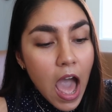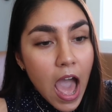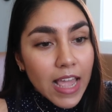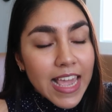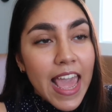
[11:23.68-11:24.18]

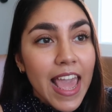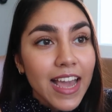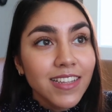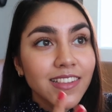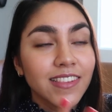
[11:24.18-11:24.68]
I
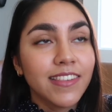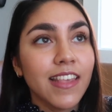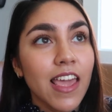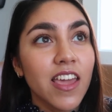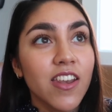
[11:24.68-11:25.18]
can't
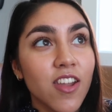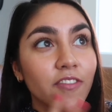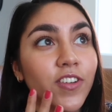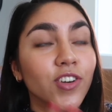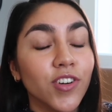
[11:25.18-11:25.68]
say
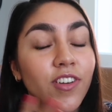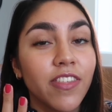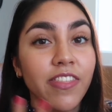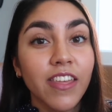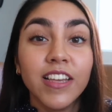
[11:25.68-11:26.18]
enough good
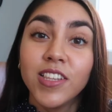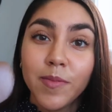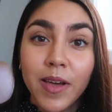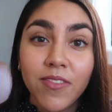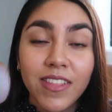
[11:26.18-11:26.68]
things
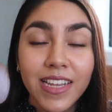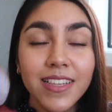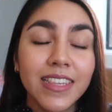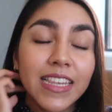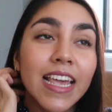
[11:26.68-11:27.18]
about
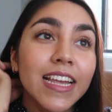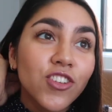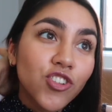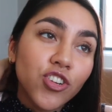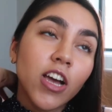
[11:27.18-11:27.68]
this.
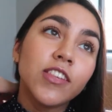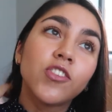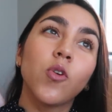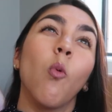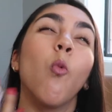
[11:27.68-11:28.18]
It
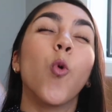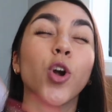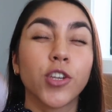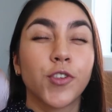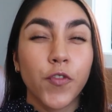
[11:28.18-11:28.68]
just
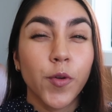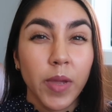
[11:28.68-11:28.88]
works for